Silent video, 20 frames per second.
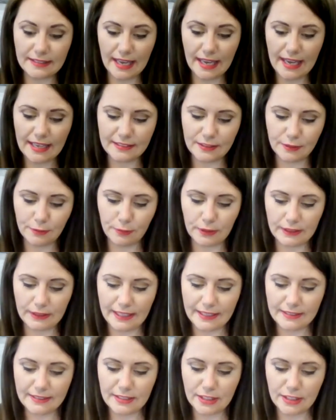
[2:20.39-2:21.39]
as it
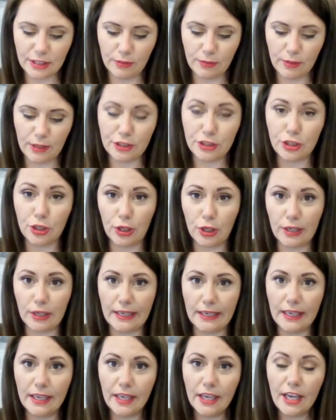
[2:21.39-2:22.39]
relates to Assurity.